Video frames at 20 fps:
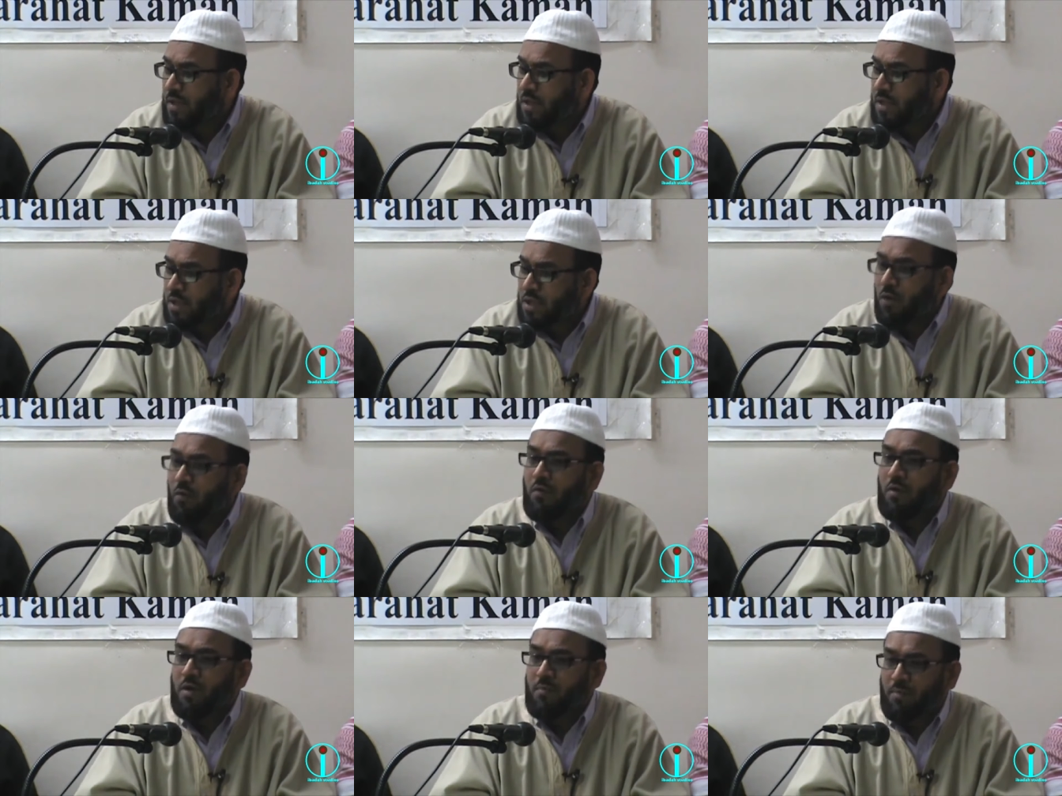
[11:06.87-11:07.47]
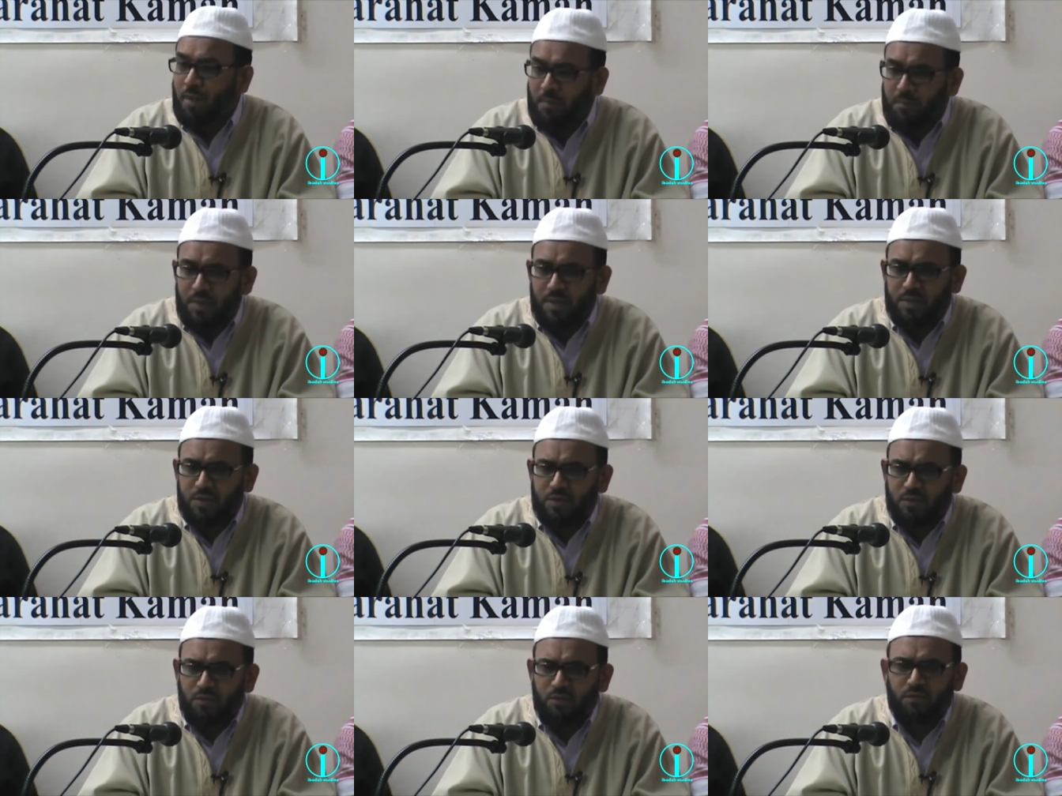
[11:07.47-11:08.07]
So,
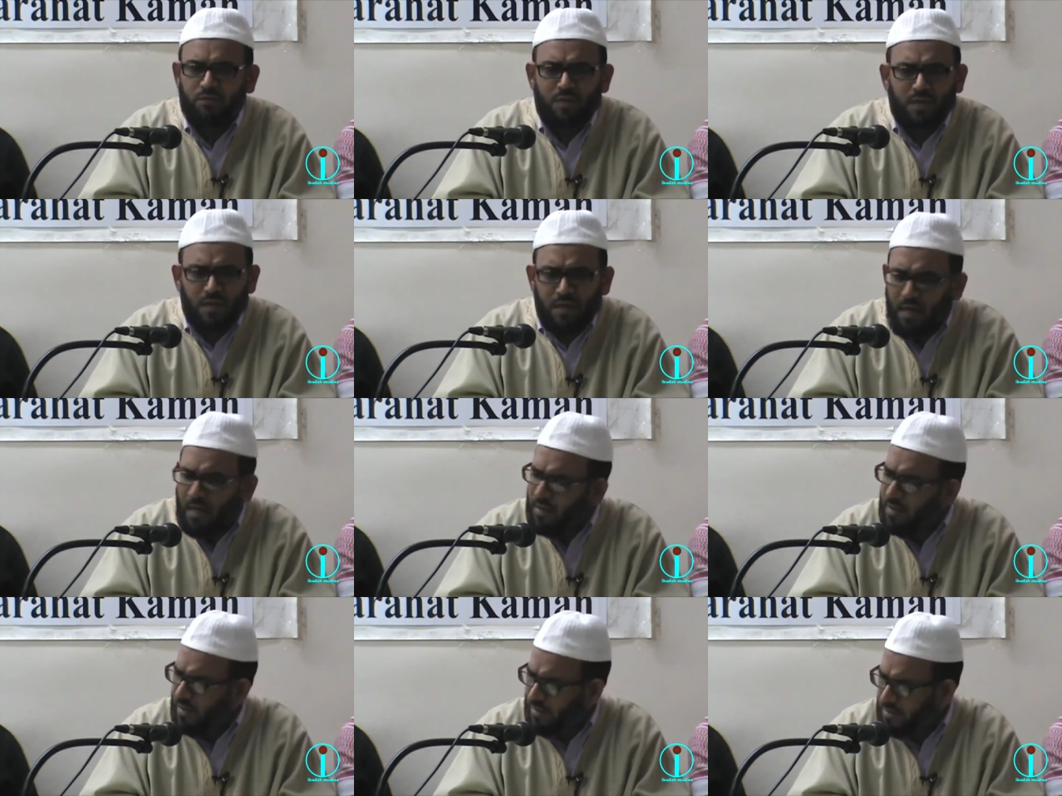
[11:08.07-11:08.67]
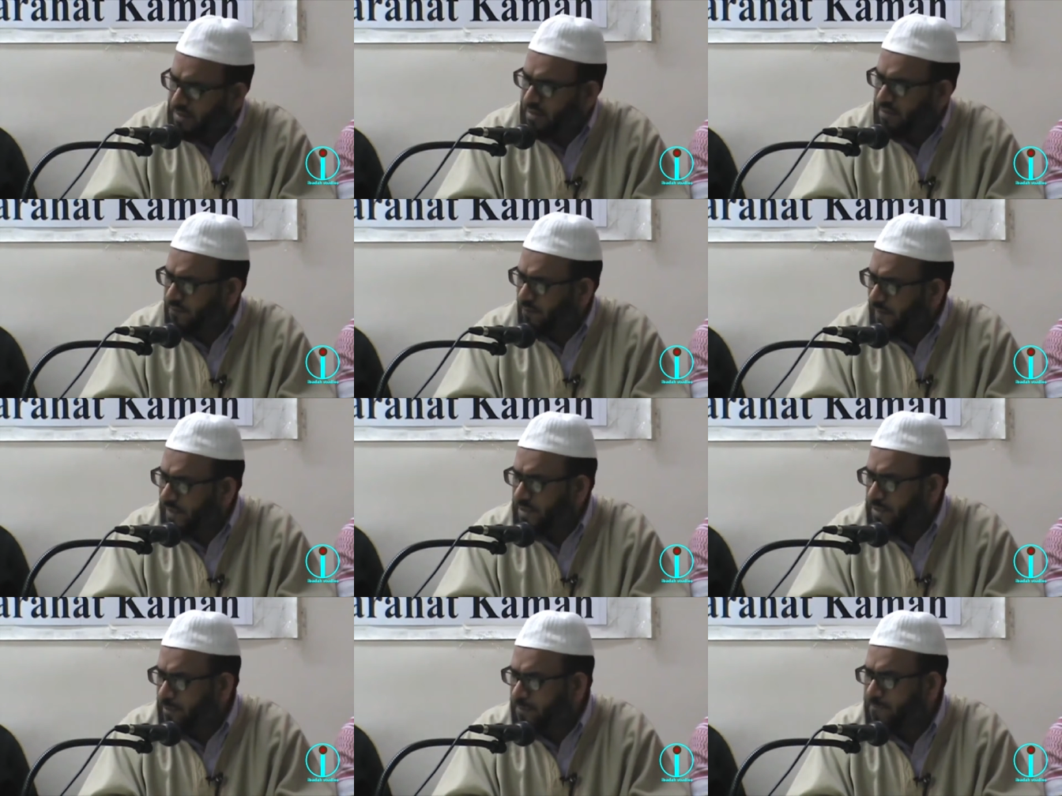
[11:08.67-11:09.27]
public school, regardless, is
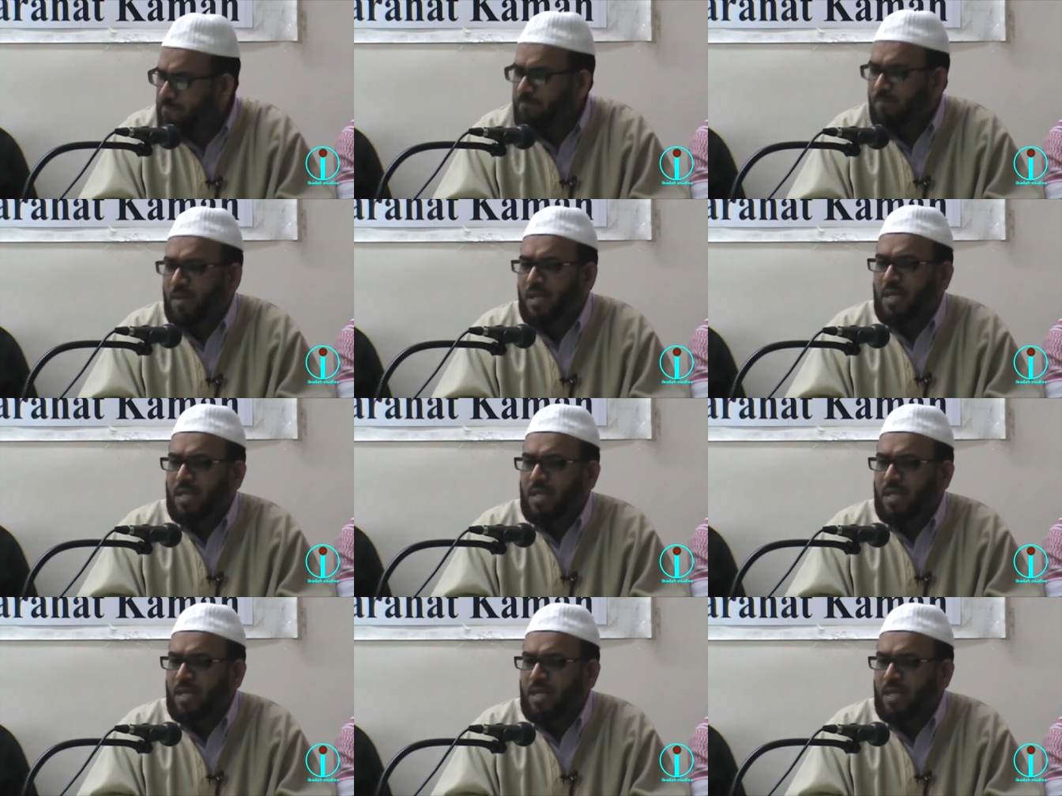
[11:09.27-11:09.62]
fatal.